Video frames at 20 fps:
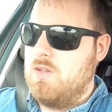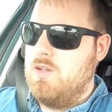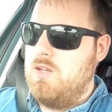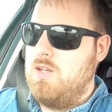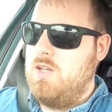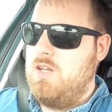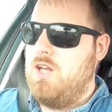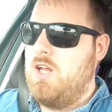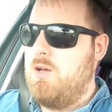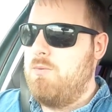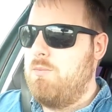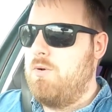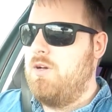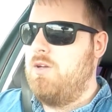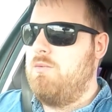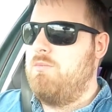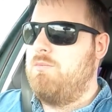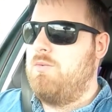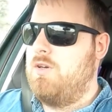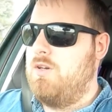you know,
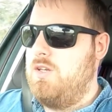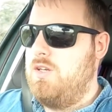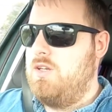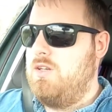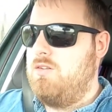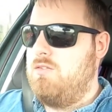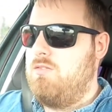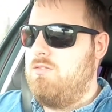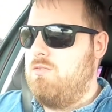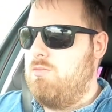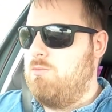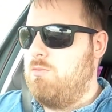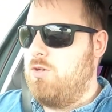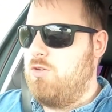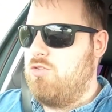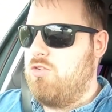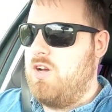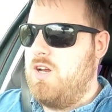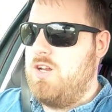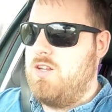my
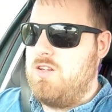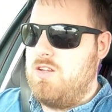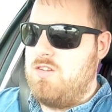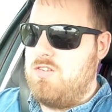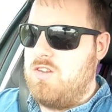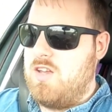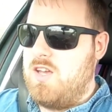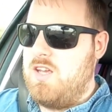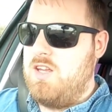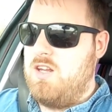trainer did say,